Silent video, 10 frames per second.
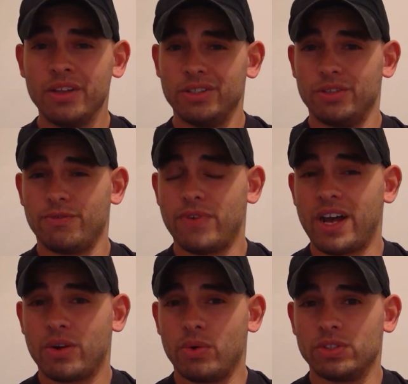Your
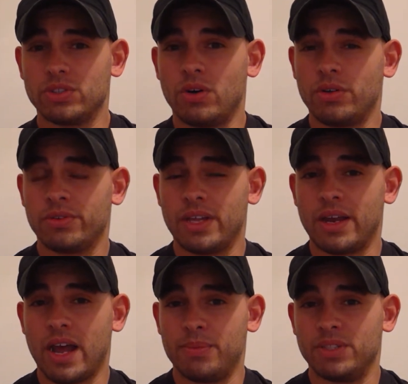fat cortisol, that
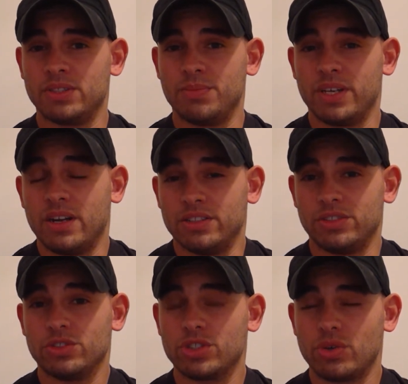happens because
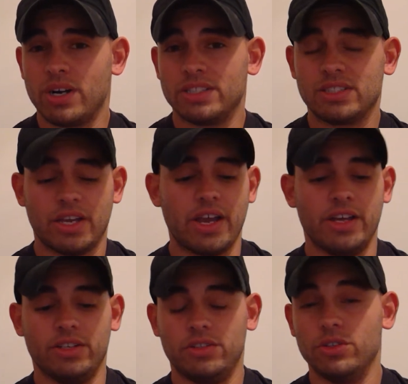you're stressed,
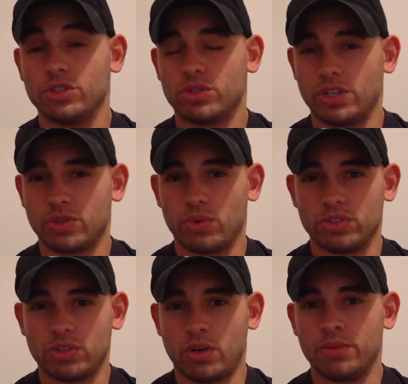and your stress
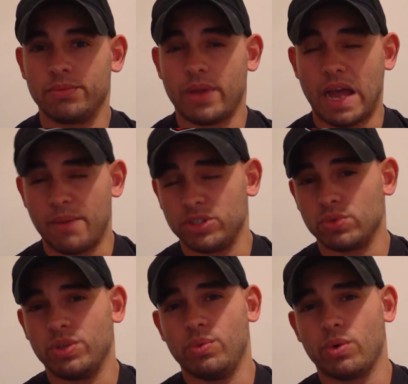cortisol, that happens
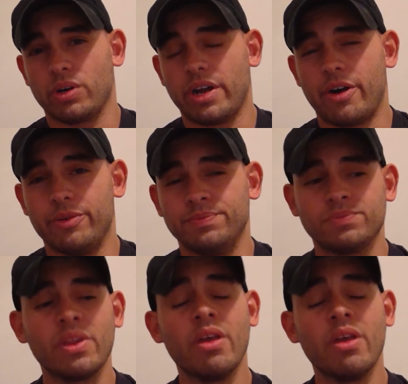when you work out.